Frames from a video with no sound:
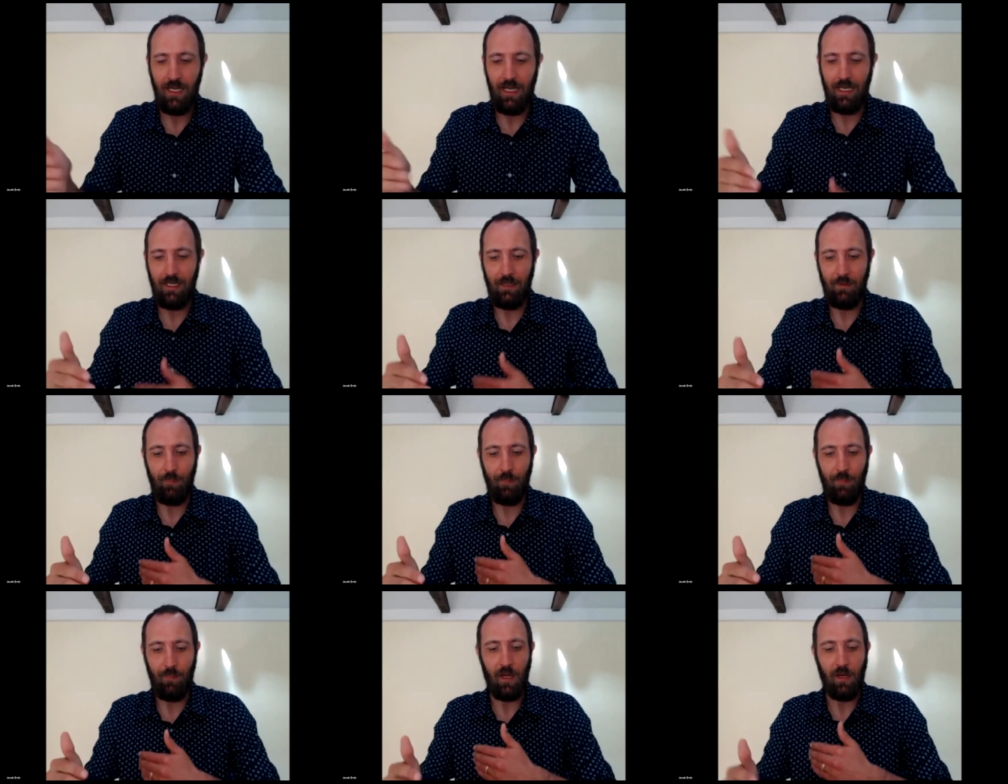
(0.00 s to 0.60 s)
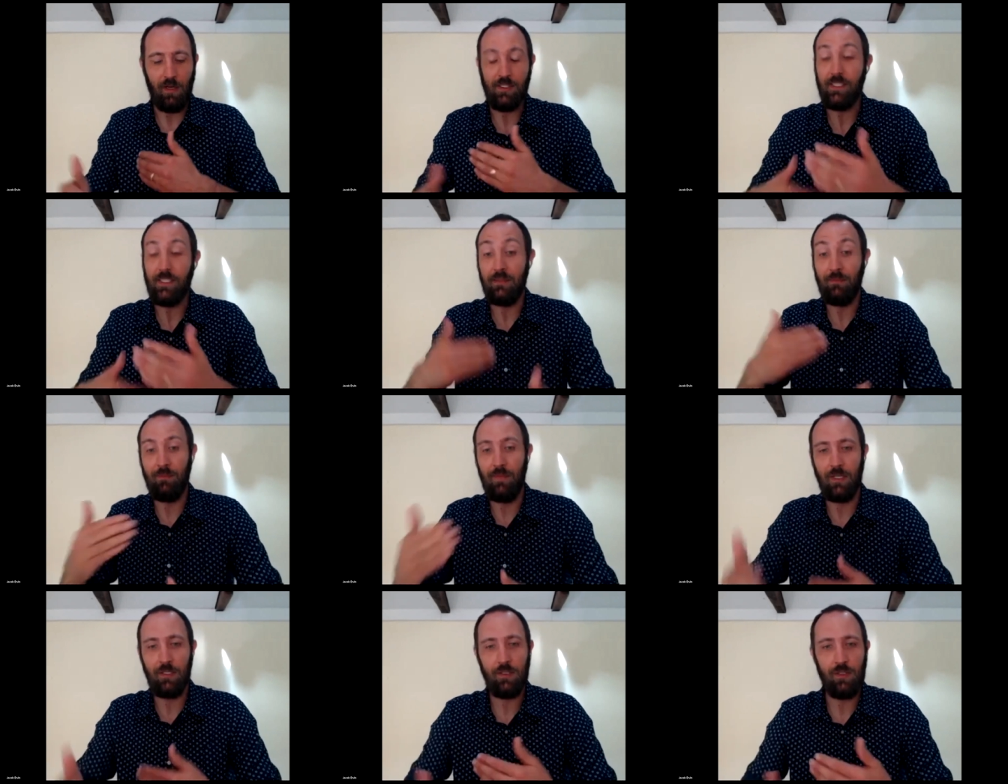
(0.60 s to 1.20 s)
are seeing
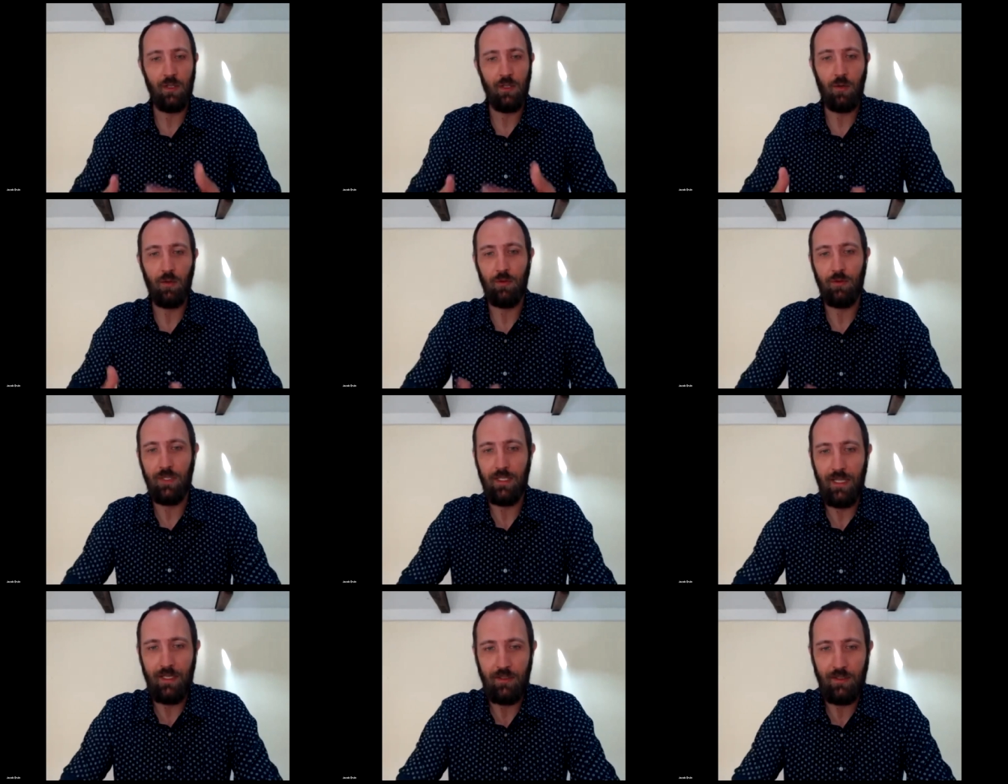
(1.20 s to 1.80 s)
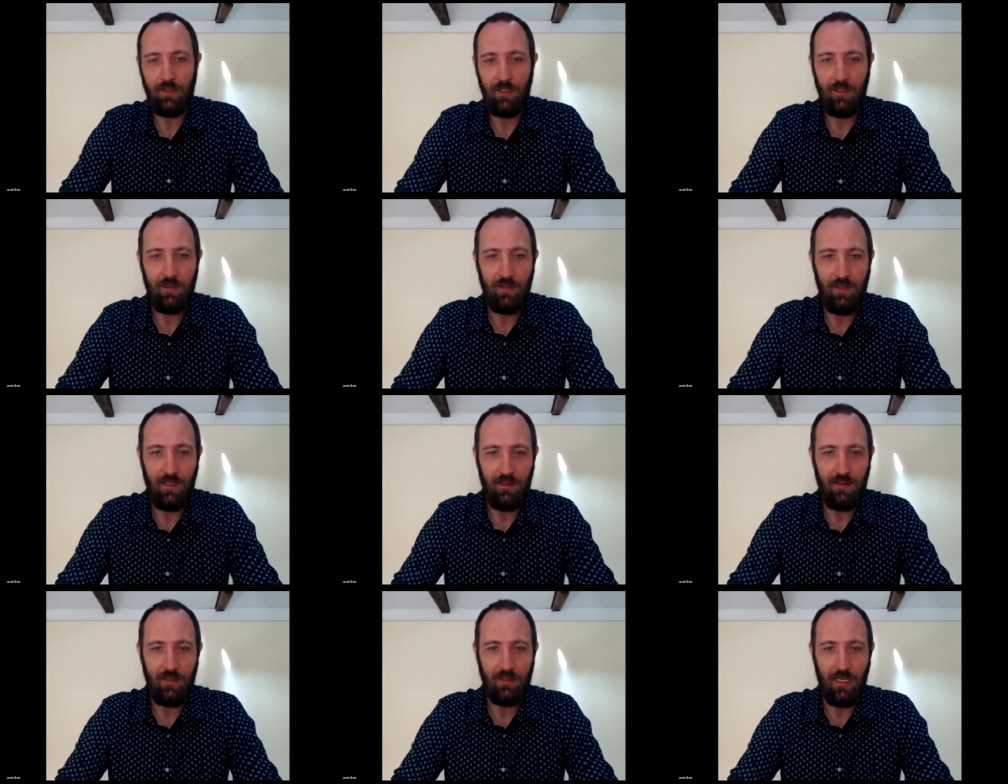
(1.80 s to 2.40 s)
much lower retention
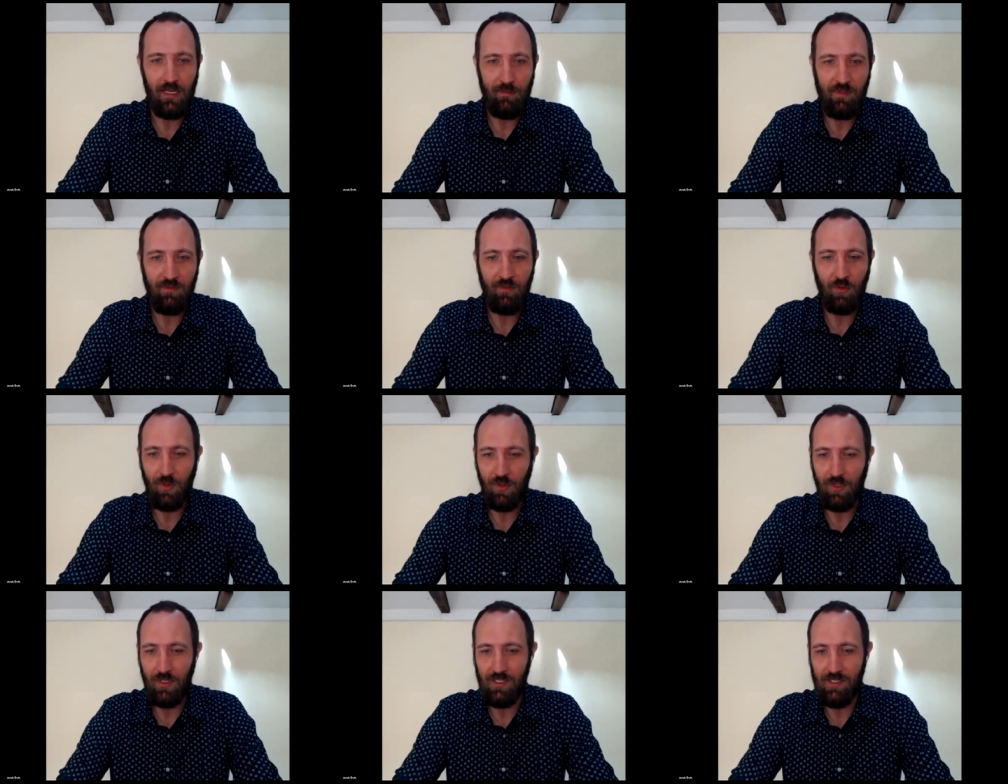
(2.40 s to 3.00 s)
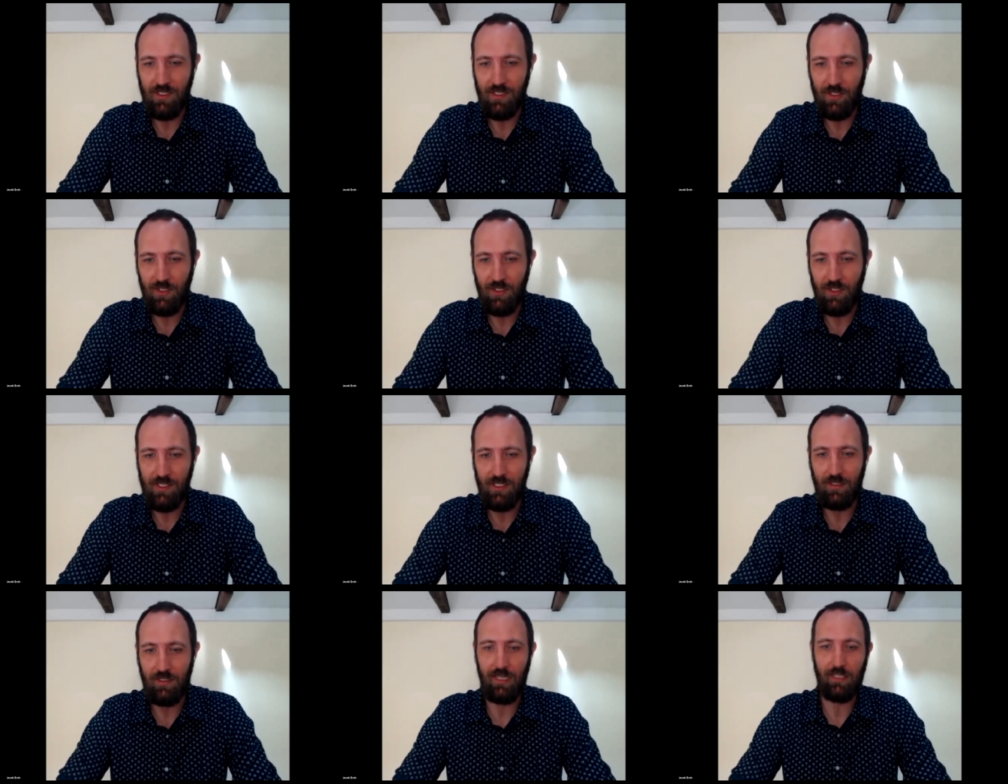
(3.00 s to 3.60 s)
than the types of
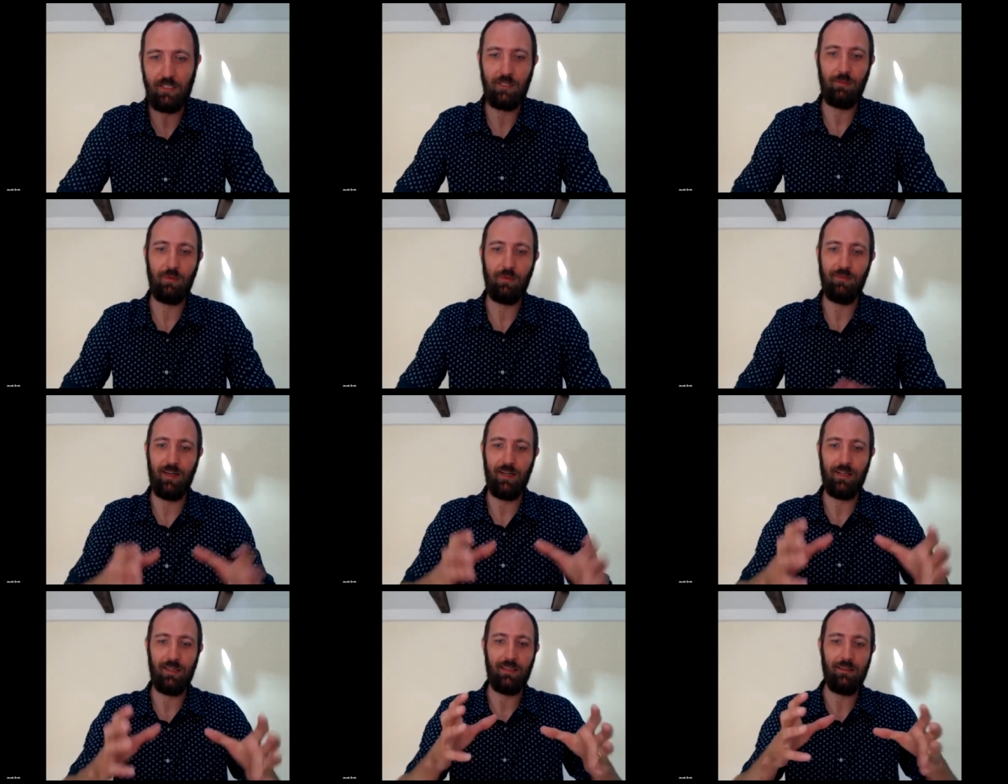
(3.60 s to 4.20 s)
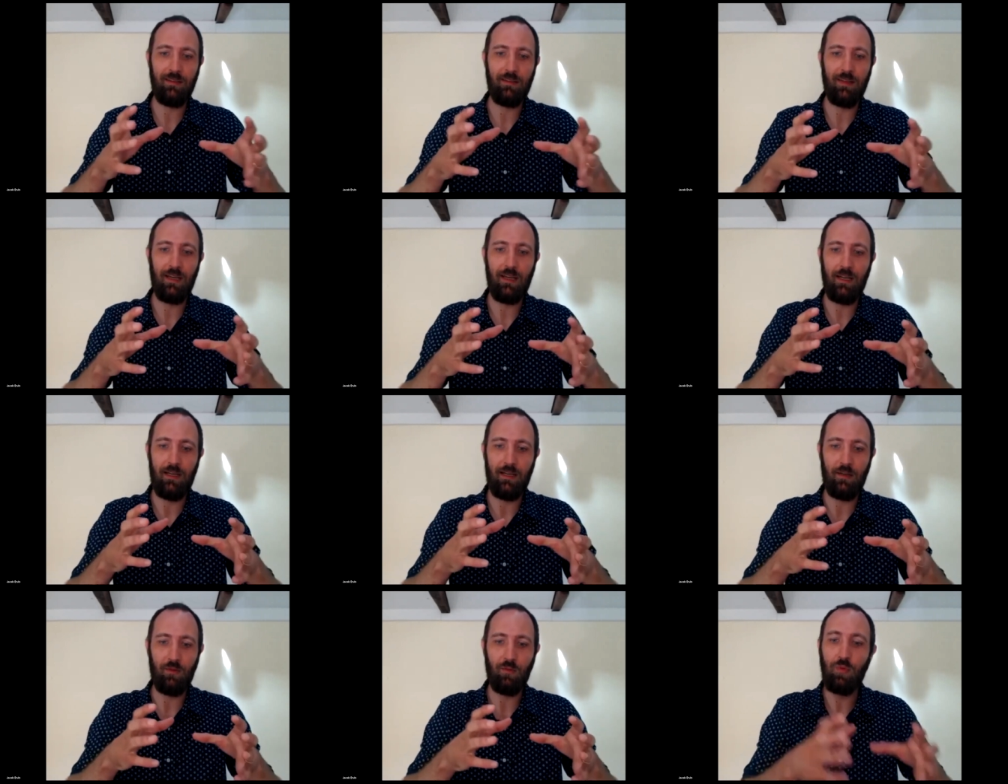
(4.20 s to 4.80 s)
organizations that are actually providing
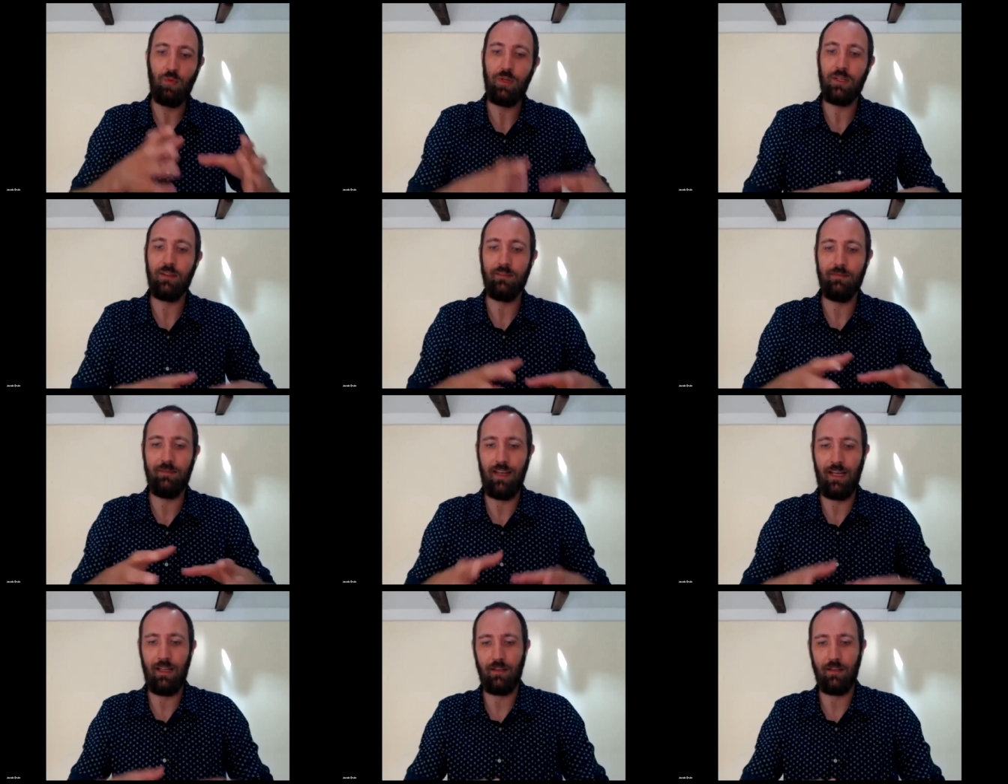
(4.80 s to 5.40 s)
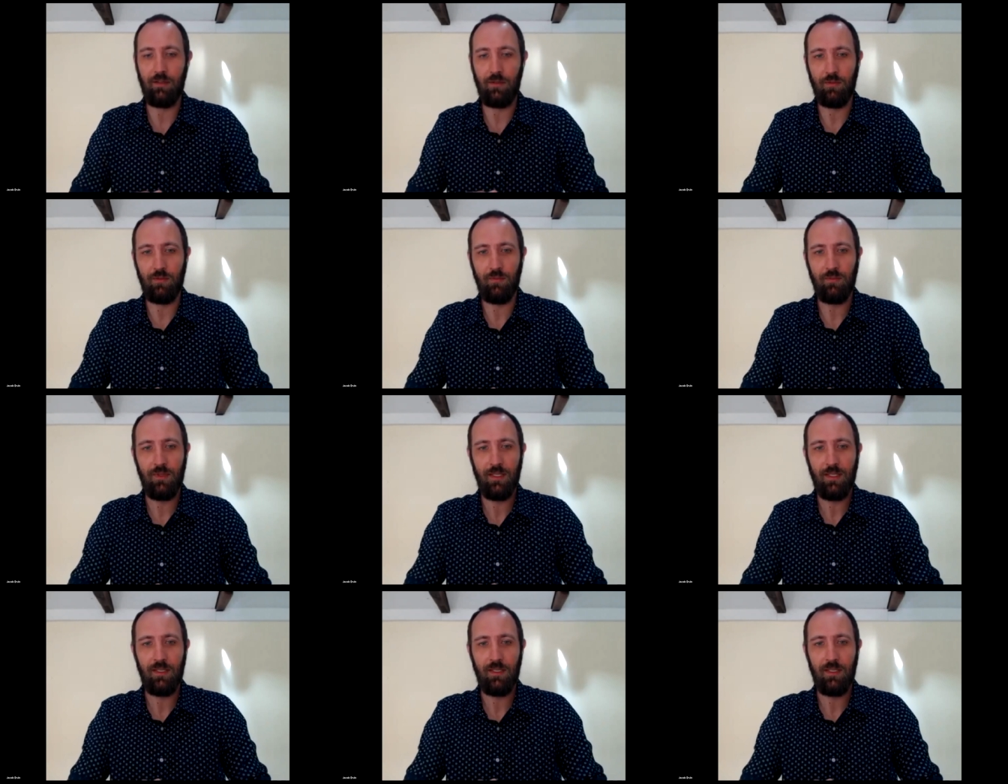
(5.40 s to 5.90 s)
real value